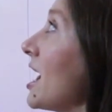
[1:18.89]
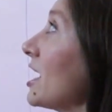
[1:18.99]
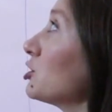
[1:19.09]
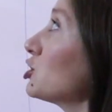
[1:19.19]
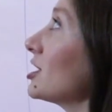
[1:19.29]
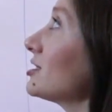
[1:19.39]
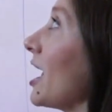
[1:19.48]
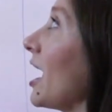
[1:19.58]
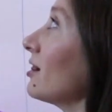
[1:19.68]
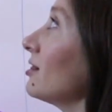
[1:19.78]
and just
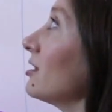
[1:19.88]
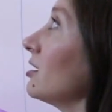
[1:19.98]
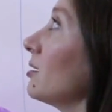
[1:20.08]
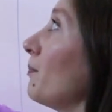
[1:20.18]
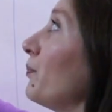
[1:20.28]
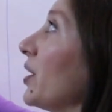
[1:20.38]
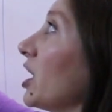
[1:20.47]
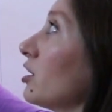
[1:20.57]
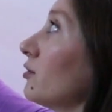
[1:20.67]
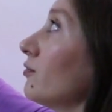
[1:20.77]
add the
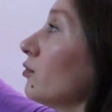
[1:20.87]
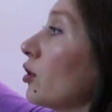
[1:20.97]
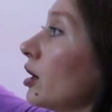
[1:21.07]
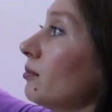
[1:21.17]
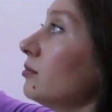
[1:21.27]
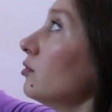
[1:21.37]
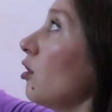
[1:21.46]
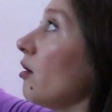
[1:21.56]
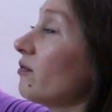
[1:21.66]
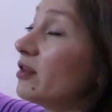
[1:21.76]
bare form
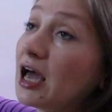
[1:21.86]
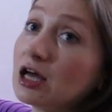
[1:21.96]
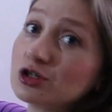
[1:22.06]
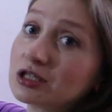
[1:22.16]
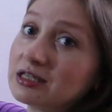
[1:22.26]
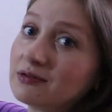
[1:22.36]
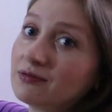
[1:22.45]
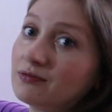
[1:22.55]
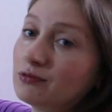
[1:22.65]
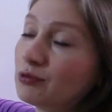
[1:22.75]
of the adjective,
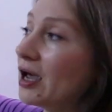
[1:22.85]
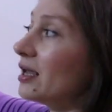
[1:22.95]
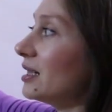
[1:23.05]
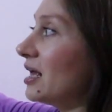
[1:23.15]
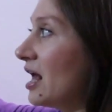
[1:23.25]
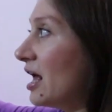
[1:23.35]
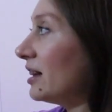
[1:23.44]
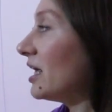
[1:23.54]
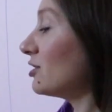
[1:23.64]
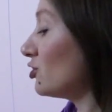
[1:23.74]
right?
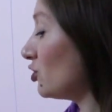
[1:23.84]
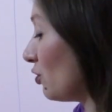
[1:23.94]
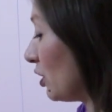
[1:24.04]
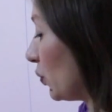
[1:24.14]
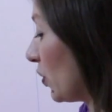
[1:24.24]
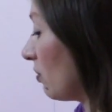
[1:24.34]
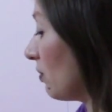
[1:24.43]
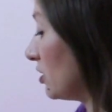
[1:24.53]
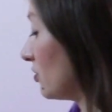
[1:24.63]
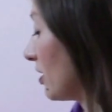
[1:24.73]
Let's do it with
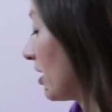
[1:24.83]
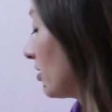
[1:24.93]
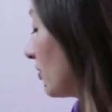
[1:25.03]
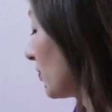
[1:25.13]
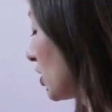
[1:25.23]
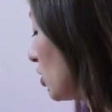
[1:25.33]
me together.